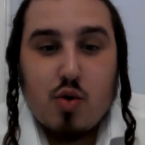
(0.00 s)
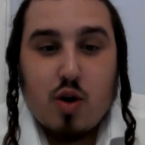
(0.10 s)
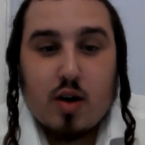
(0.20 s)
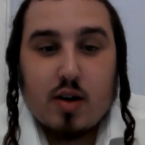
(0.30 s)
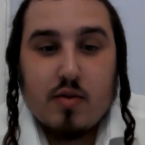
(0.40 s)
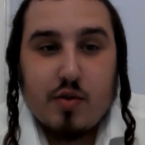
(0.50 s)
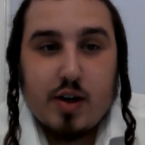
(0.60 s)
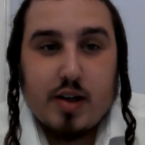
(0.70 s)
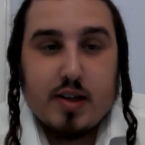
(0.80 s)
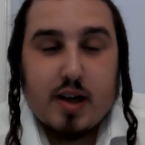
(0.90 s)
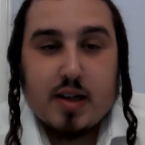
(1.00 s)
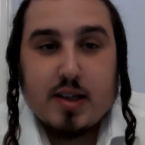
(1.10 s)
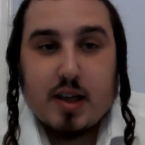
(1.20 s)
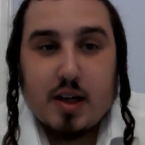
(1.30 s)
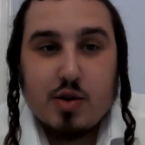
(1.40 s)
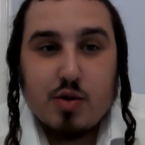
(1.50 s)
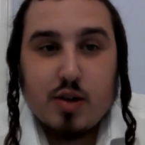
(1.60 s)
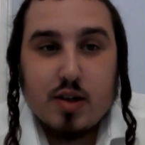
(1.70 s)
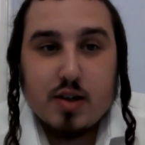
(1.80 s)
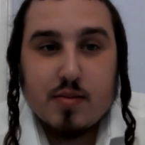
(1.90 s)
who are converting to Hasidic
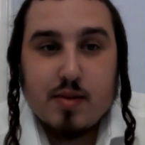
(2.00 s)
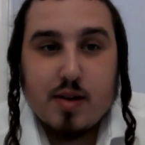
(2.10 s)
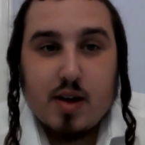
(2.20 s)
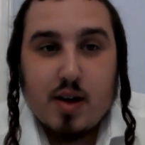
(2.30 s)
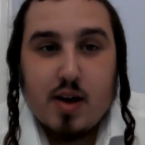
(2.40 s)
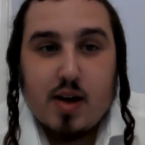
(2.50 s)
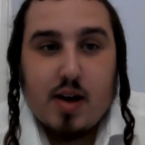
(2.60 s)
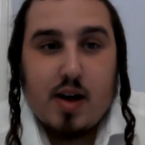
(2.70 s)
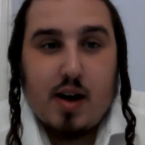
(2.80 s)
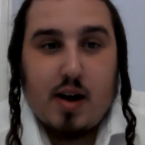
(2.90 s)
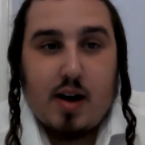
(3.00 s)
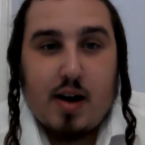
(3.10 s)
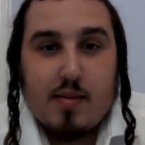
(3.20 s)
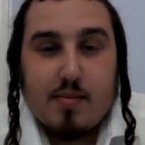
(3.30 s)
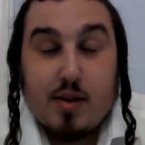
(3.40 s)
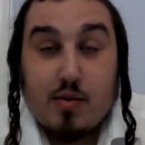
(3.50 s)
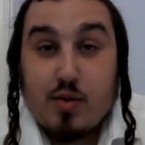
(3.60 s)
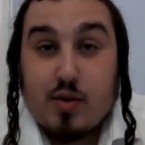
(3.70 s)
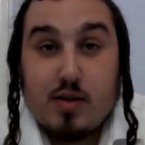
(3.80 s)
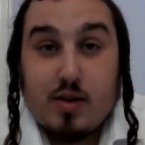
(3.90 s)
Judaism.
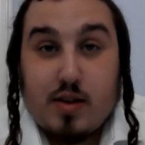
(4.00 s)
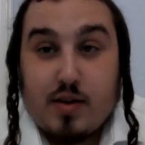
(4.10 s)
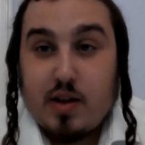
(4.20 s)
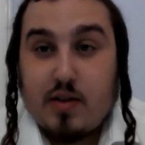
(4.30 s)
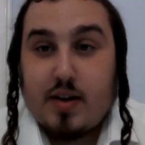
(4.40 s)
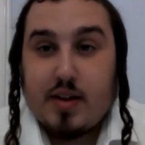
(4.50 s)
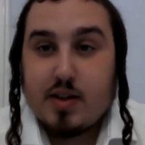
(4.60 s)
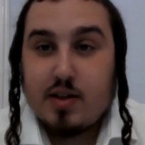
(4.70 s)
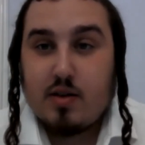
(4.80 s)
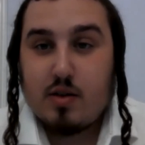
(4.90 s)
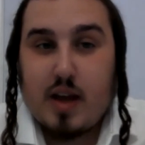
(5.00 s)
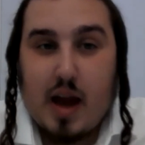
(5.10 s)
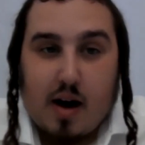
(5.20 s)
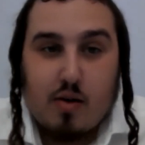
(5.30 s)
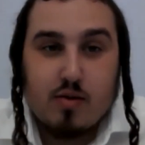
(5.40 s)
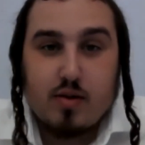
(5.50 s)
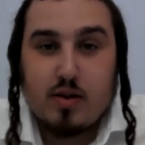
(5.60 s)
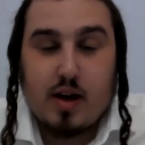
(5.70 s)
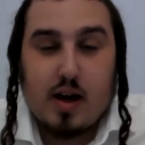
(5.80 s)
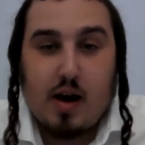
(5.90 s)
They're living in this little
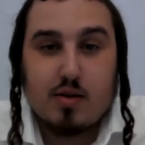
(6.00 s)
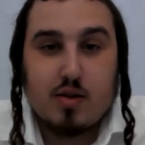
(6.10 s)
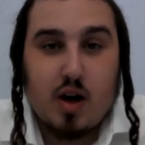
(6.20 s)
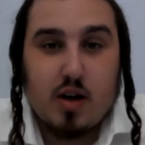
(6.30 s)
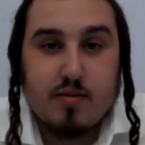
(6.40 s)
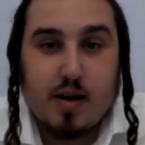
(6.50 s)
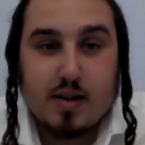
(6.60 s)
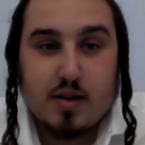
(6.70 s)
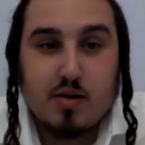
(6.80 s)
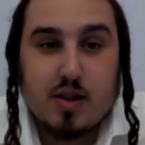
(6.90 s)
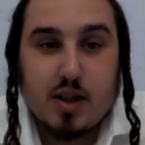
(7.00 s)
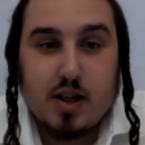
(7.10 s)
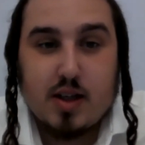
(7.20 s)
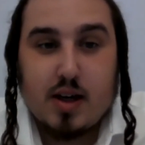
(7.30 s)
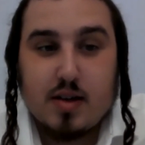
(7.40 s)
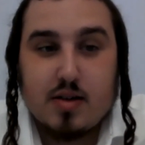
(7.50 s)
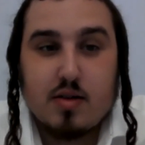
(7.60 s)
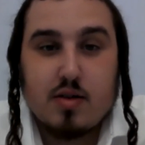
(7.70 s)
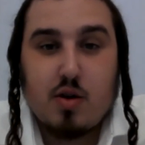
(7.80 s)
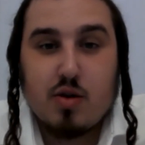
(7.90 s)
town outside of Mexico City that is
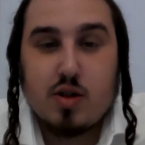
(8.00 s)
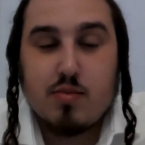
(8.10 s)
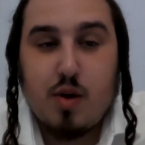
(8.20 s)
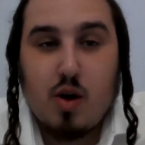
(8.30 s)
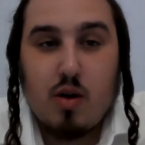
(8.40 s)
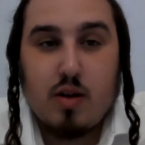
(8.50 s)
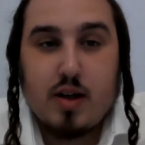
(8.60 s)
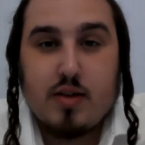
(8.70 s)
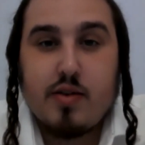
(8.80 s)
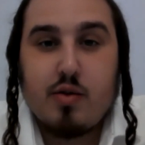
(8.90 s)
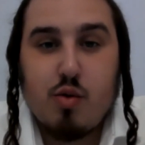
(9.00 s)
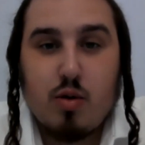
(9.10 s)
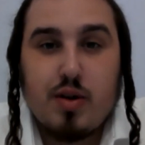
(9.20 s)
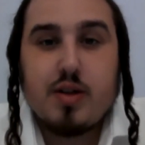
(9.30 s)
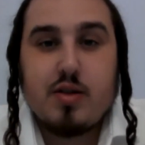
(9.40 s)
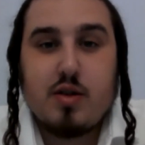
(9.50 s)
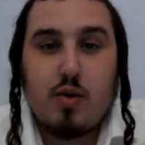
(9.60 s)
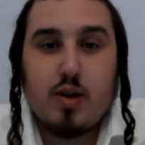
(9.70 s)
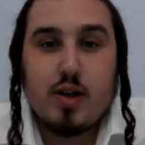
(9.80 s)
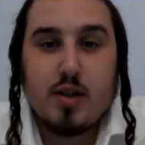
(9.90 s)
so small that even Google doesn't know
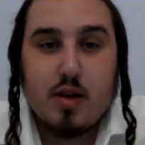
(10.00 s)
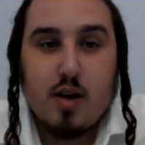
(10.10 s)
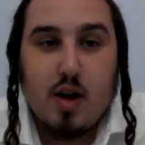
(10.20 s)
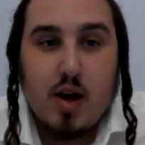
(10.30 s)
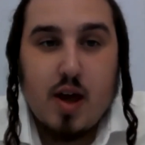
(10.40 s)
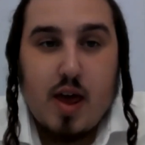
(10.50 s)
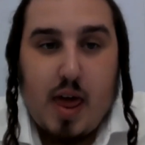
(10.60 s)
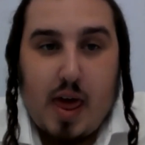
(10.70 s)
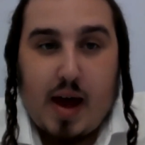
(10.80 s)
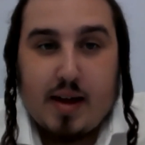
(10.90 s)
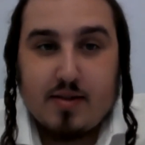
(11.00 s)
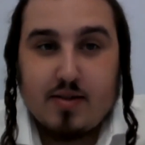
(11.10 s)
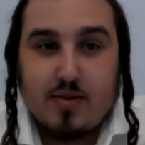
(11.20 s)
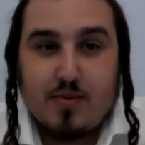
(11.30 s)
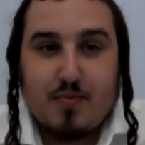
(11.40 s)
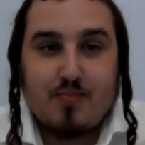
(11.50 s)
where it is. And